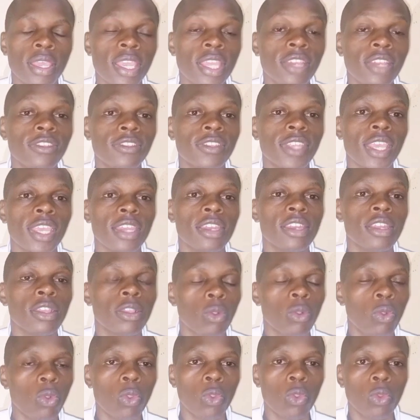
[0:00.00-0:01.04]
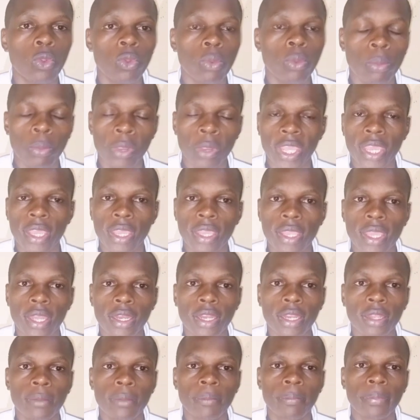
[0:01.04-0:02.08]
inside Uhuru Muigai
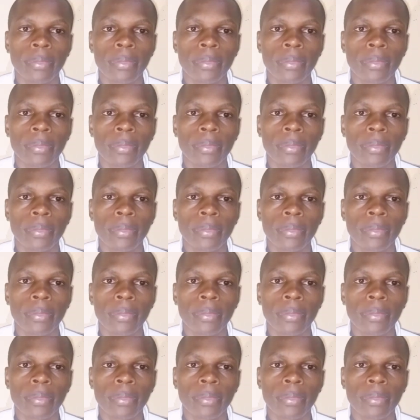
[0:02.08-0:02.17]
Kenyatta.